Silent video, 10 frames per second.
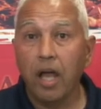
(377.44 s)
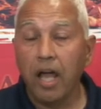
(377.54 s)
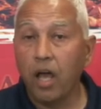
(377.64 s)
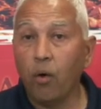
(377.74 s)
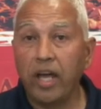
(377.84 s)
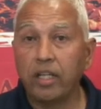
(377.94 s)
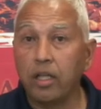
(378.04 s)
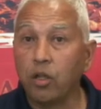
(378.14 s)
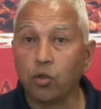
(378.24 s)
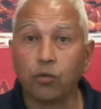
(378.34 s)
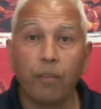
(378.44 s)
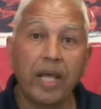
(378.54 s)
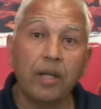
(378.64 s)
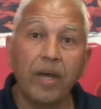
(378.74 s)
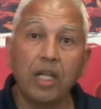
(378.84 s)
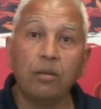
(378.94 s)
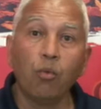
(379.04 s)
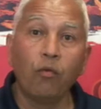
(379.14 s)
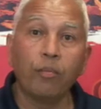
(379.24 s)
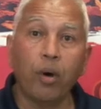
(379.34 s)
And there's many, many
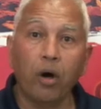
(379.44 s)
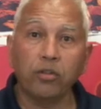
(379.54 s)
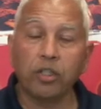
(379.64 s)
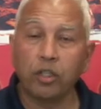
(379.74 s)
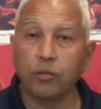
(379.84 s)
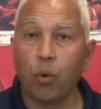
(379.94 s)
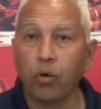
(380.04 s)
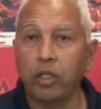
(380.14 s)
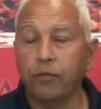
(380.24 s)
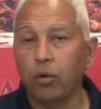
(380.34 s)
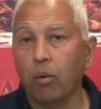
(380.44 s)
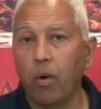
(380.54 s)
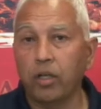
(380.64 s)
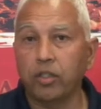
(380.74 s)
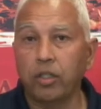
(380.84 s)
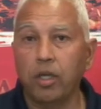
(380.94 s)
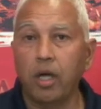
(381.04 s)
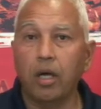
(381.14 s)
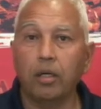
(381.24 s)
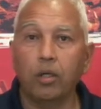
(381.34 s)
moving parts. And this morning, if you're watching
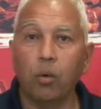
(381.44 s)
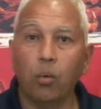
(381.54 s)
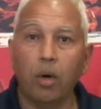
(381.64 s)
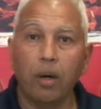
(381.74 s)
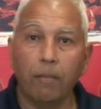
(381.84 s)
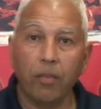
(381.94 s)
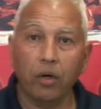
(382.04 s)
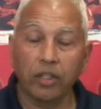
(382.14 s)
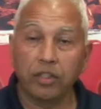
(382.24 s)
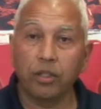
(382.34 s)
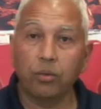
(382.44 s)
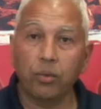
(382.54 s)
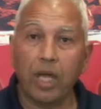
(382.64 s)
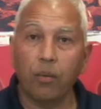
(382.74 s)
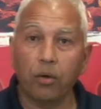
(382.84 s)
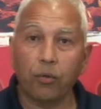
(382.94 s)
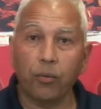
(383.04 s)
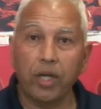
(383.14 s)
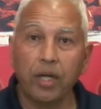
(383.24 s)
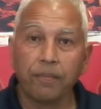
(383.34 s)
or listening to
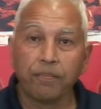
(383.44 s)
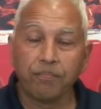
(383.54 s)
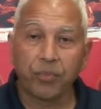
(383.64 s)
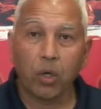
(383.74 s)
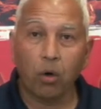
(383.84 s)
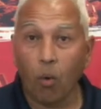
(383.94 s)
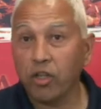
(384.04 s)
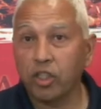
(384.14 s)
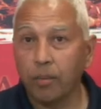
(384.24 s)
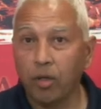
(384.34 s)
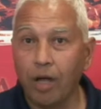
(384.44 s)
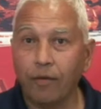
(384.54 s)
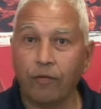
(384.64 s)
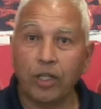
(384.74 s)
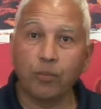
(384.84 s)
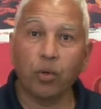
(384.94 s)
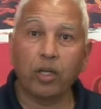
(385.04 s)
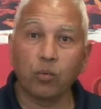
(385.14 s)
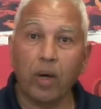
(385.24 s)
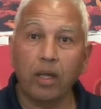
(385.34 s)
K103, or watching them live on Facebook
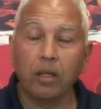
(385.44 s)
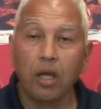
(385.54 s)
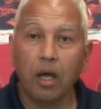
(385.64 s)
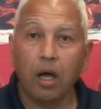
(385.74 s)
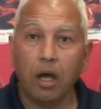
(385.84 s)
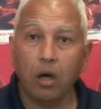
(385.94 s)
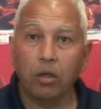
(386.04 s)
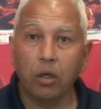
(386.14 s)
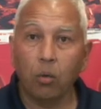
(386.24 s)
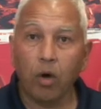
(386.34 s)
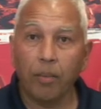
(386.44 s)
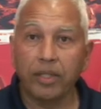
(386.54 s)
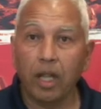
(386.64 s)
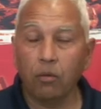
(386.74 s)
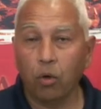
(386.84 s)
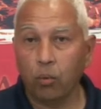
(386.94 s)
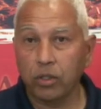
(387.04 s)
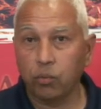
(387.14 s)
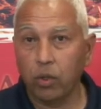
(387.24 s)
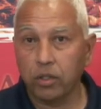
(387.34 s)
as well. Robin Delarone
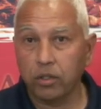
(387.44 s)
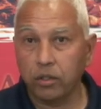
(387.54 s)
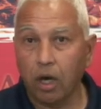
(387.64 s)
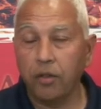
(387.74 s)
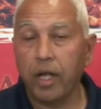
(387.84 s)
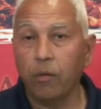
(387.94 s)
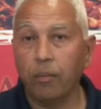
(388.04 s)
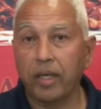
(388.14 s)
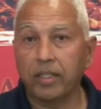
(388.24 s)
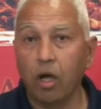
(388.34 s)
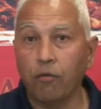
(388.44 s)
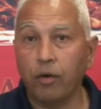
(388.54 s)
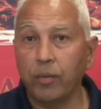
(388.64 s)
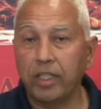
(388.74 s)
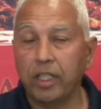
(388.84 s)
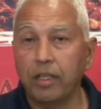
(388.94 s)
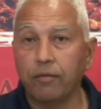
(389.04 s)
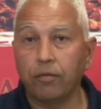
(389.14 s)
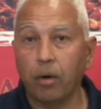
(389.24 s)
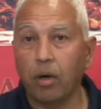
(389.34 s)
was on there with myself, and we did
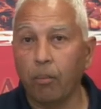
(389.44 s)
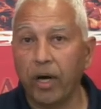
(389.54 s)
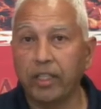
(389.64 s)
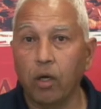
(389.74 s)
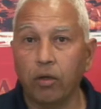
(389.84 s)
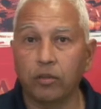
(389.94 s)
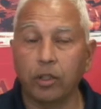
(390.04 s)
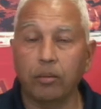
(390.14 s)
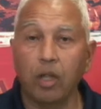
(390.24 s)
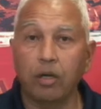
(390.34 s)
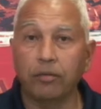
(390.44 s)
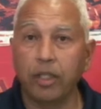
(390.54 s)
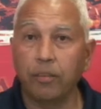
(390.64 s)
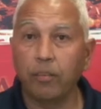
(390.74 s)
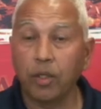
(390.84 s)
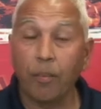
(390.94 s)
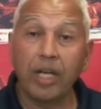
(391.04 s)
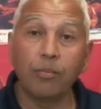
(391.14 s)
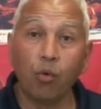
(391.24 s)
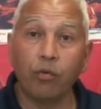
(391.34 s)
give a breakdown of a lot of the
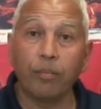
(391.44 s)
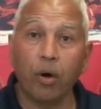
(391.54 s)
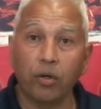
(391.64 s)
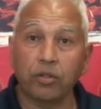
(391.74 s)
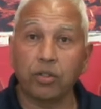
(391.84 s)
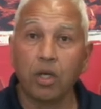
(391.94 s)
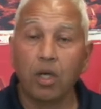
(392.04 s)
many moving parts.